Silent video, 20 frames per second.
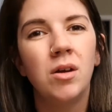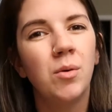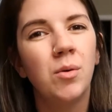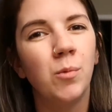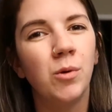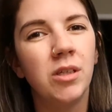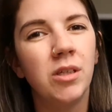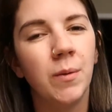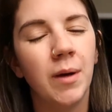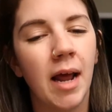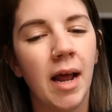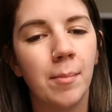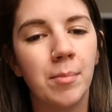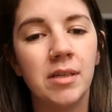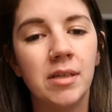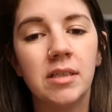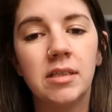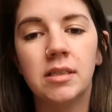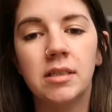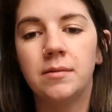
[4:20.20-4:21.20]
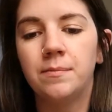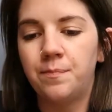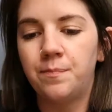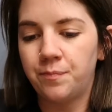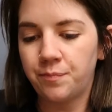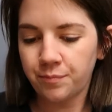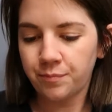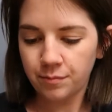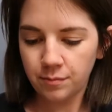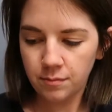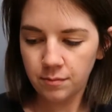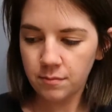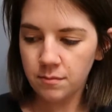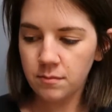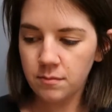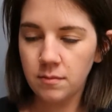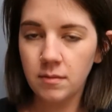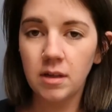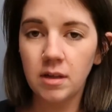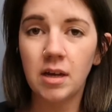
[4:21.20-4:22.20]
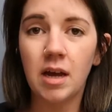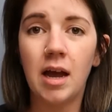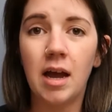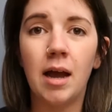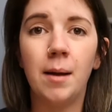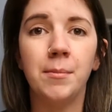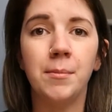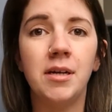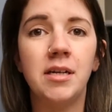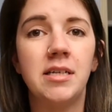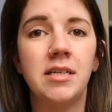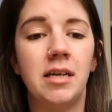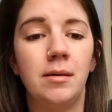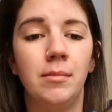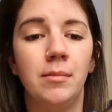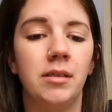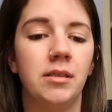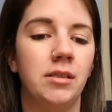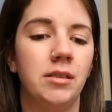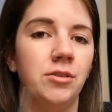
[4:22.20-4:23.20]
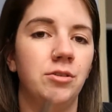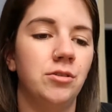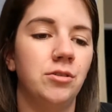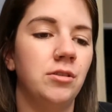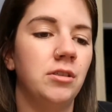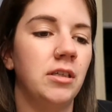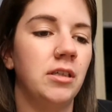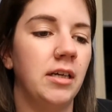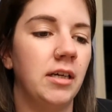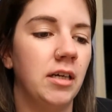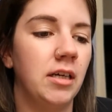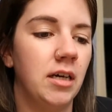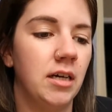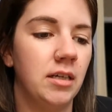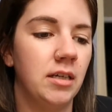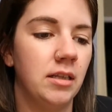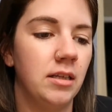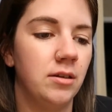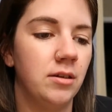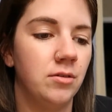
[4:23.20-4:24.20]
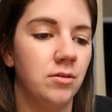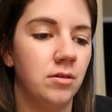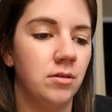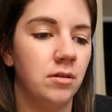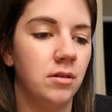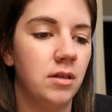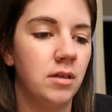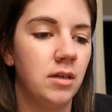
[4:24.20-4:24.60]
We'll see what happens. I'm gonna take my scissors and cut little